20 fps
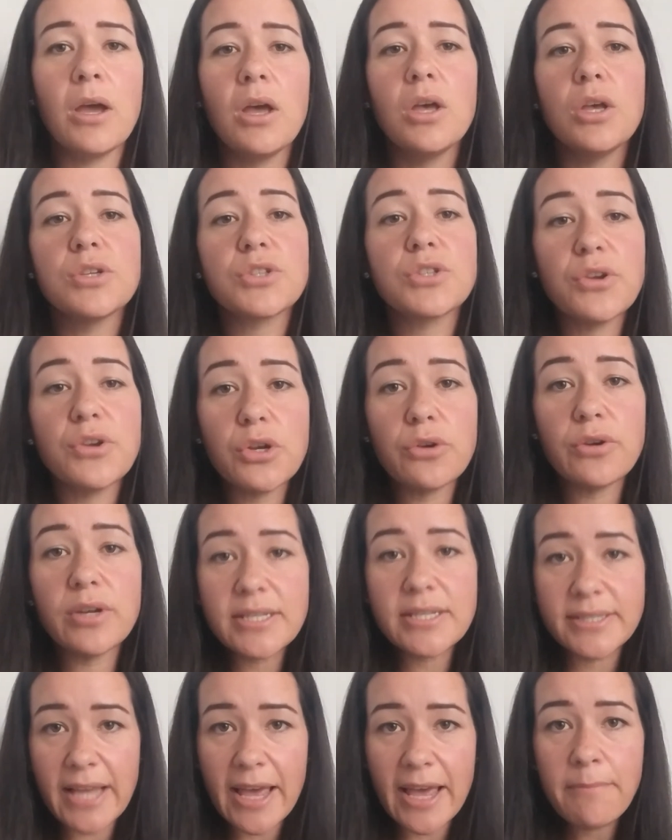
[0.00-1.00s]
So your
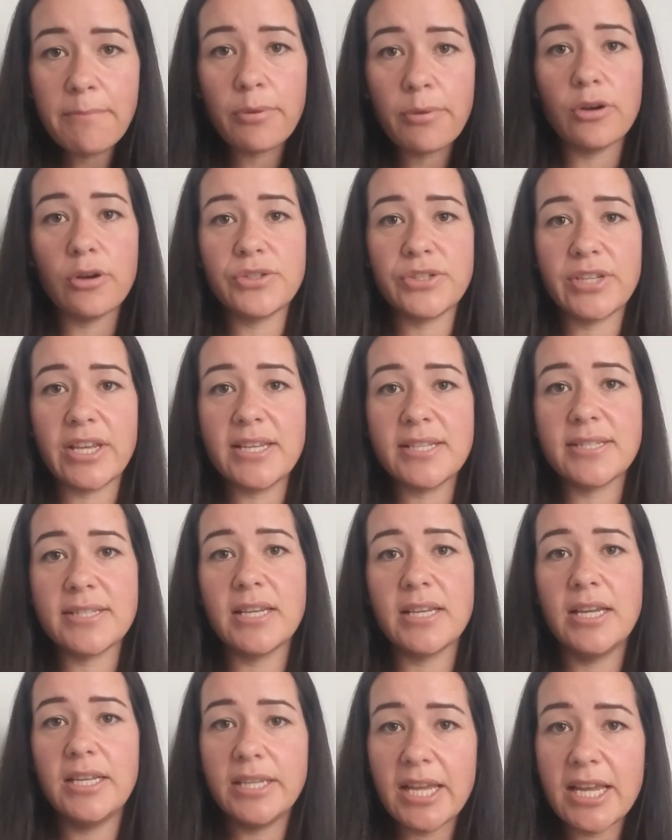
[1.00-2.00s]
exam
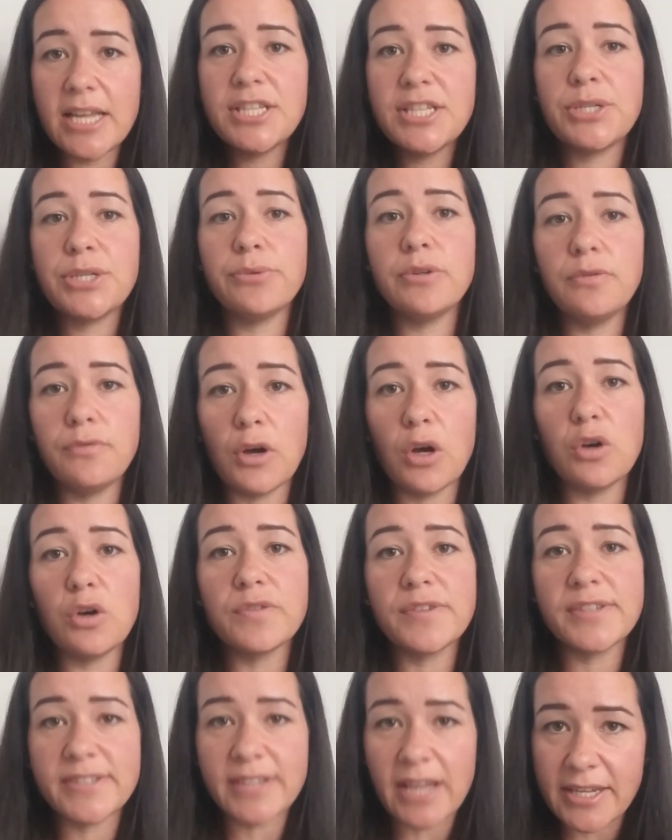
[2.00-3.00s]
process needs to
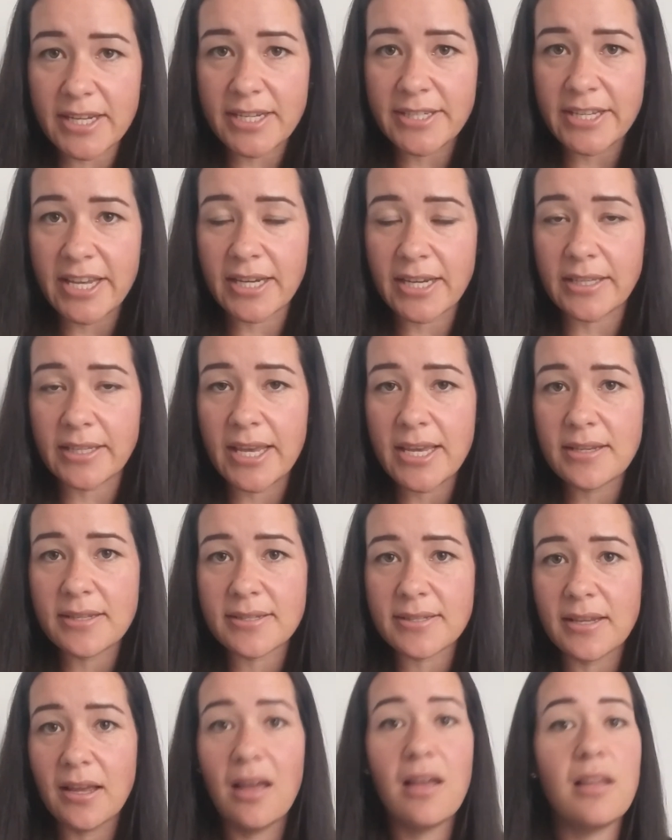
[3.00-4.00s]
involve study
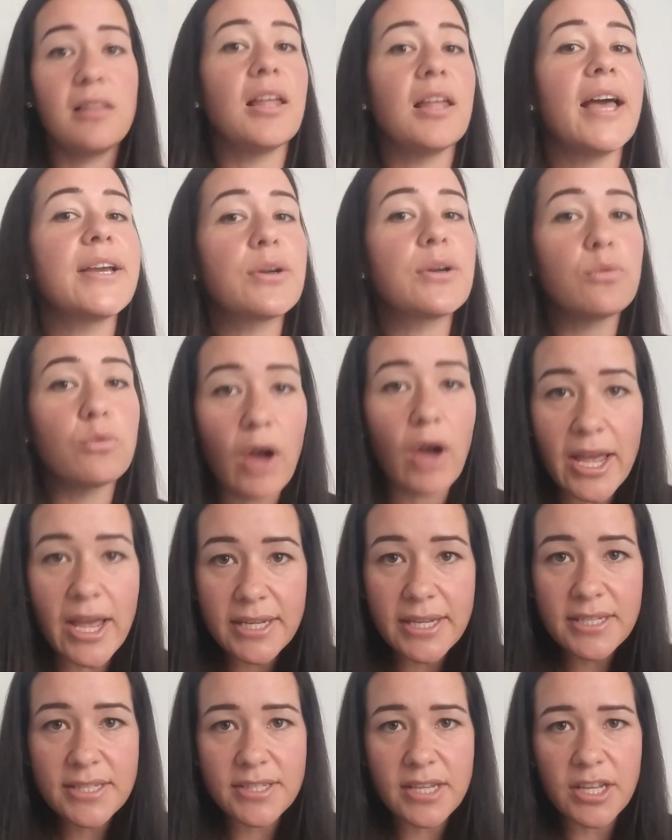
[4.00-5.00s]
techniques like
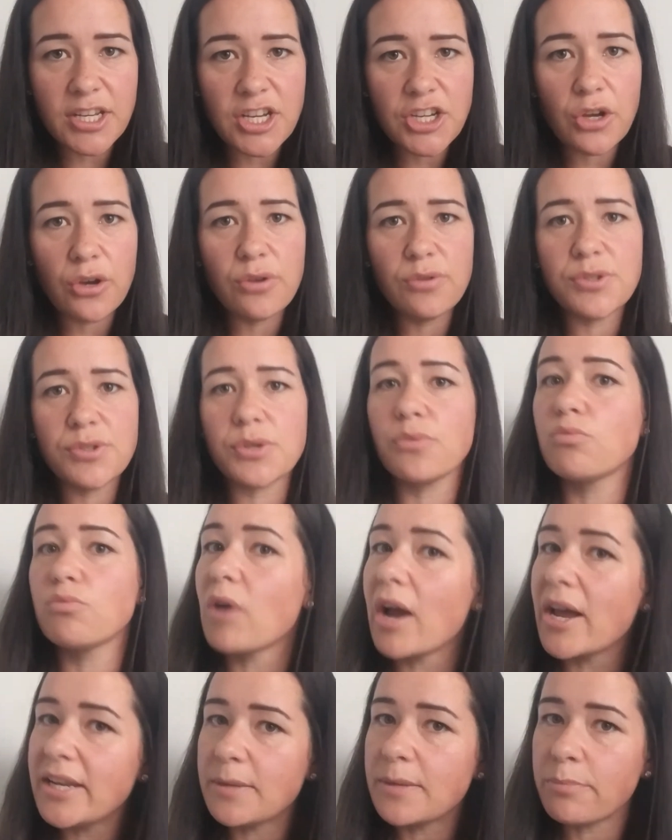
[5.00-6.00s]
writing study notes,
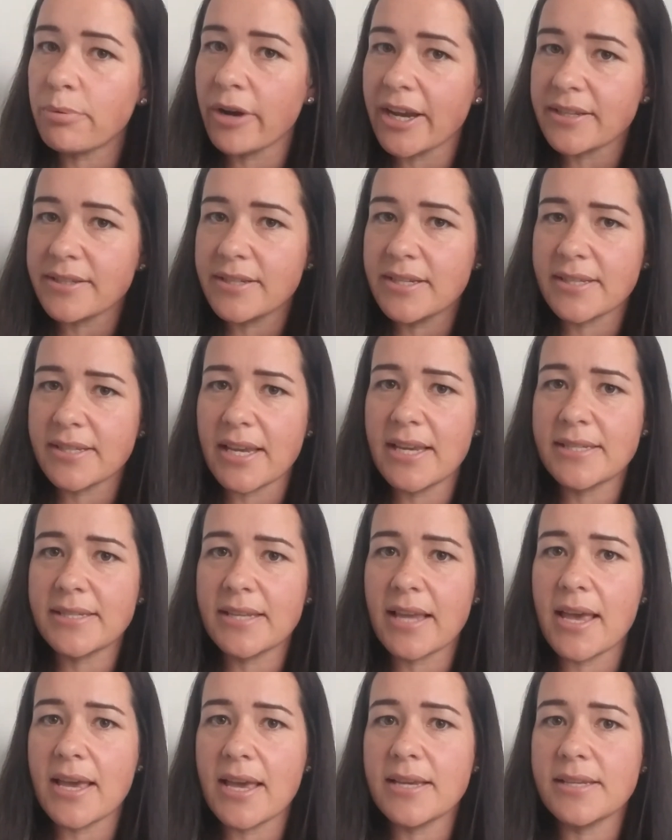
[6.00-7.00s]
writing practice
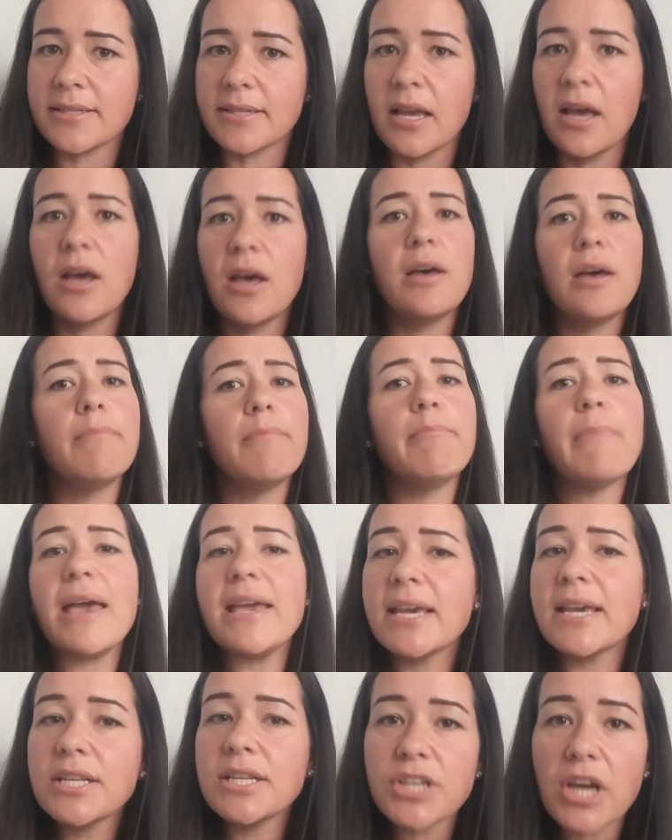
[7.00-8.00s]
essays,
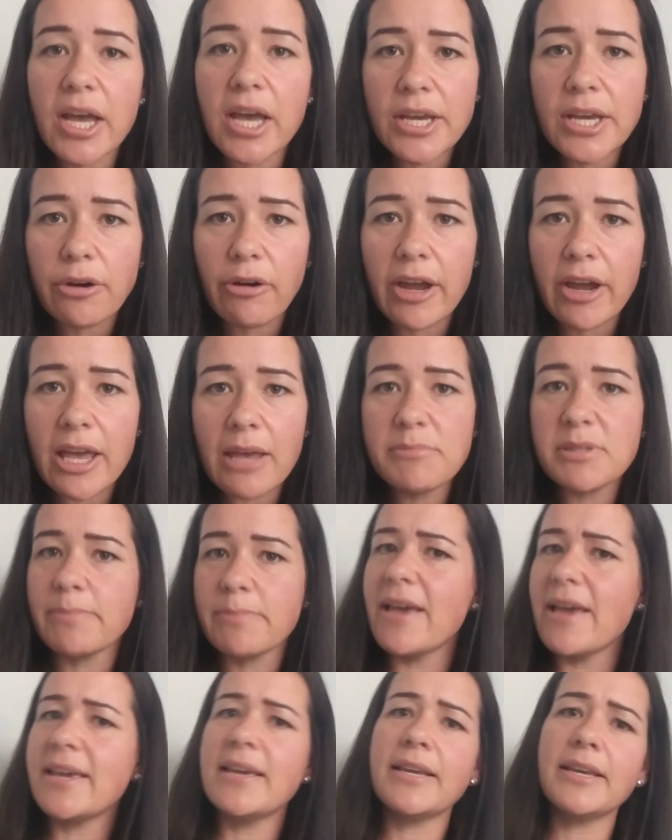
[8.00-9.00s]
making diagrams,
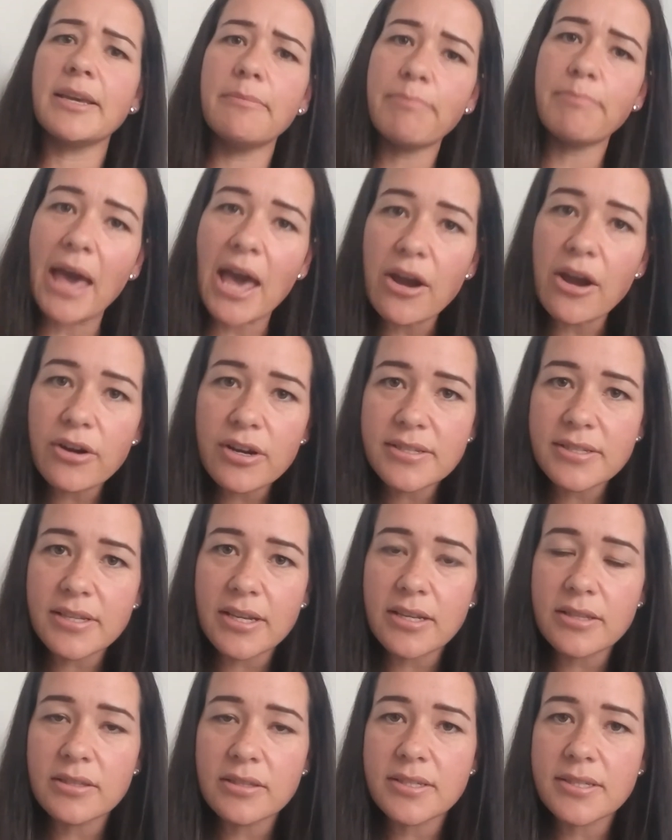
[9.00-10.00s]
making
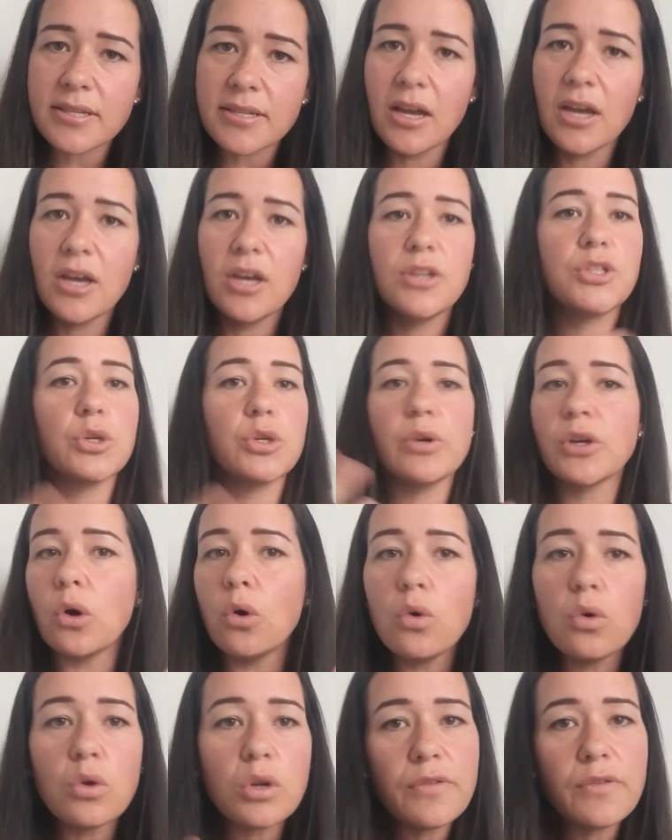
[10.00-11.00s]
comparisons, doing
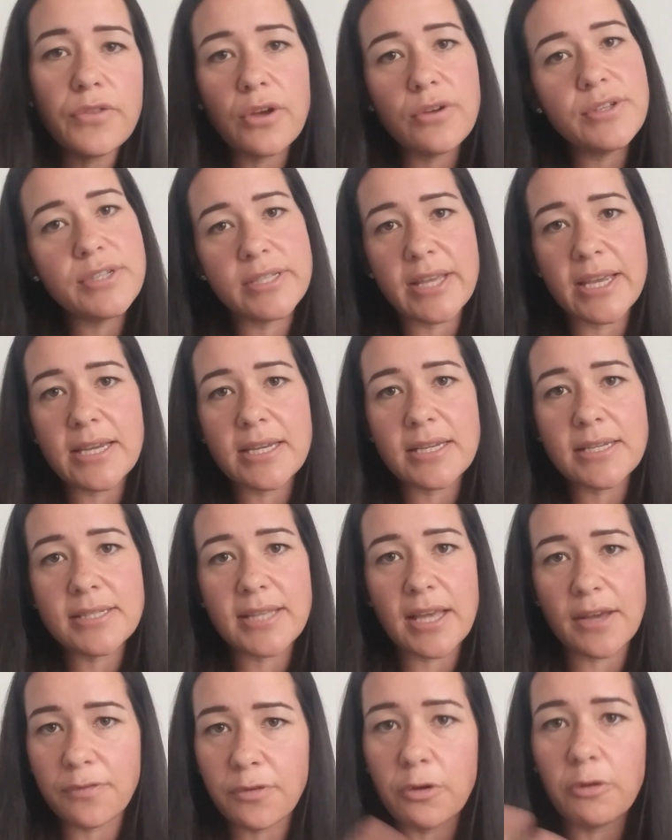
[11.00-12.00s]
all of those things
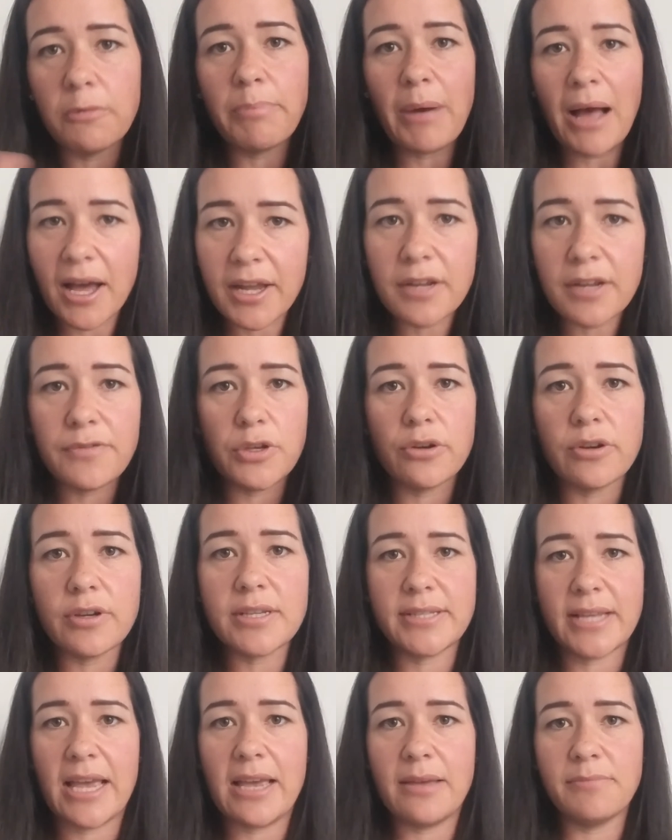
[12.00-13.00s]
that form part of your
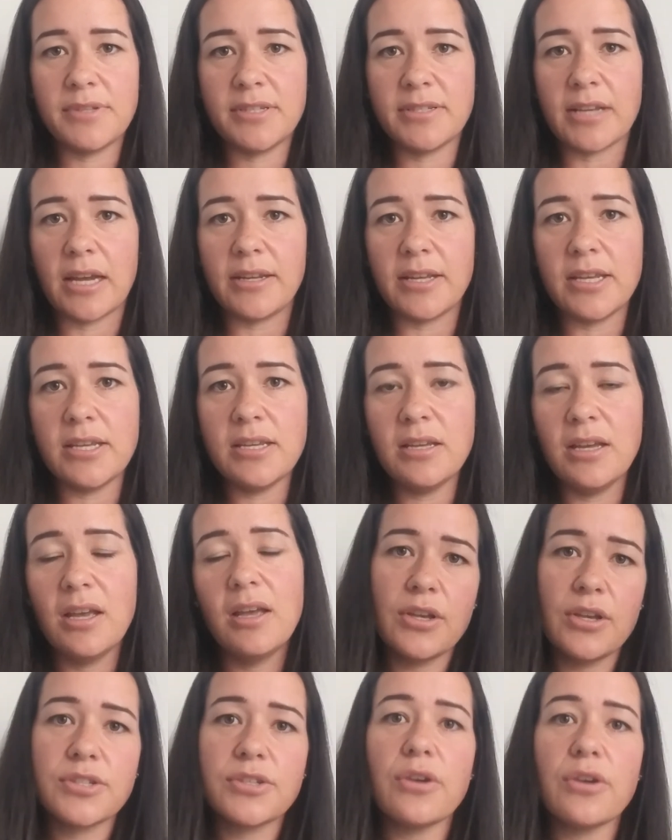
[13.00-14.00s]
exam study
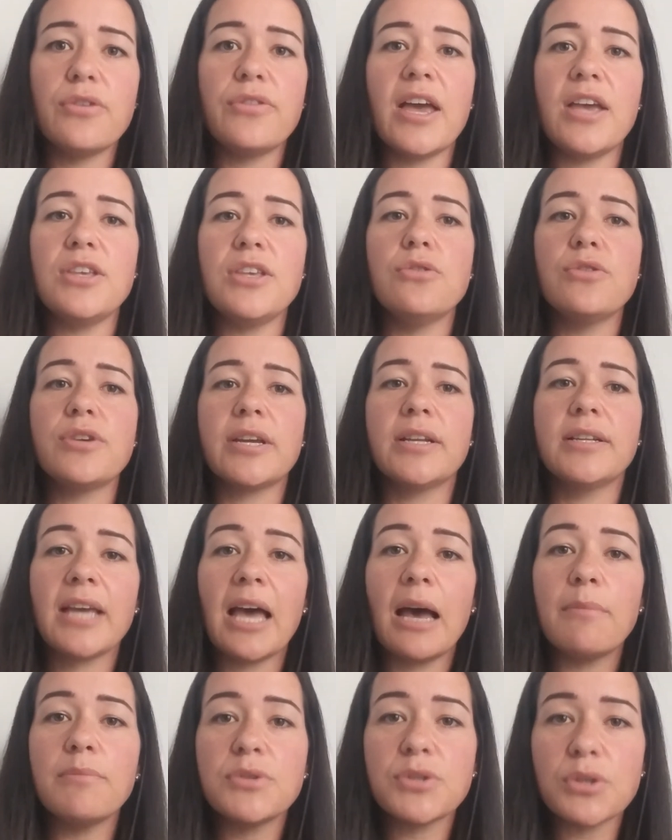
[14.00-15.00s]
so that you can
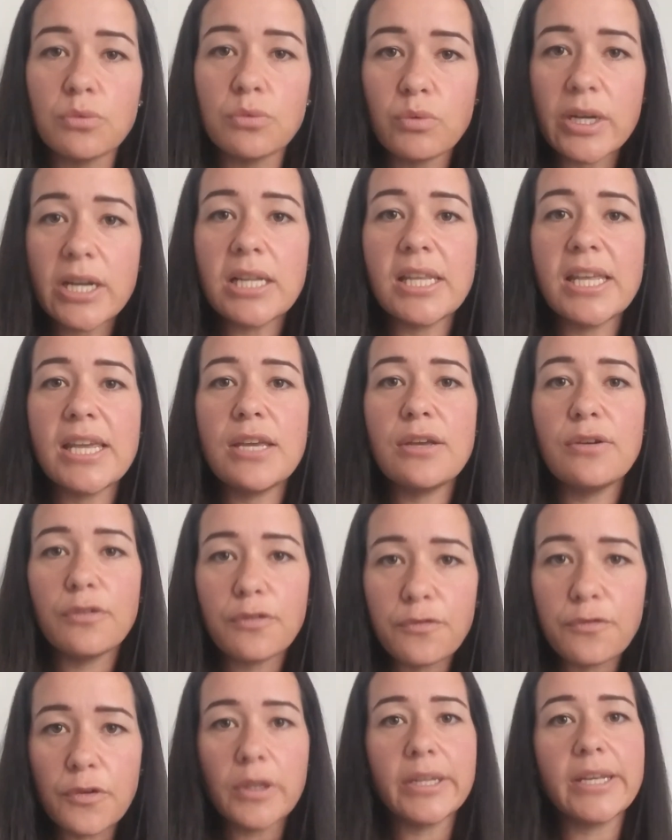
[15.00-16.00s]
come to really
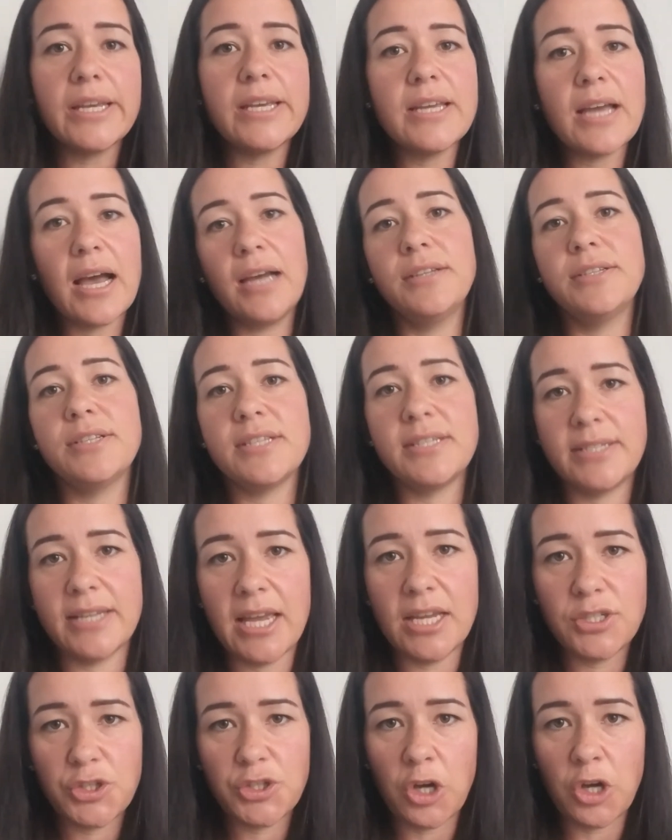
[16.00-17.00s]
fully
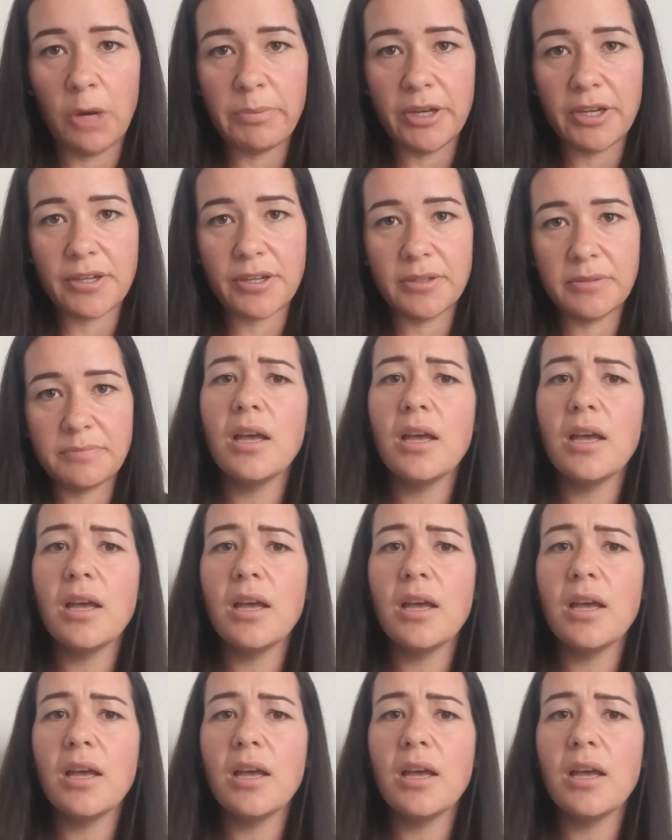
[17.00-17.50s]
understand a topic.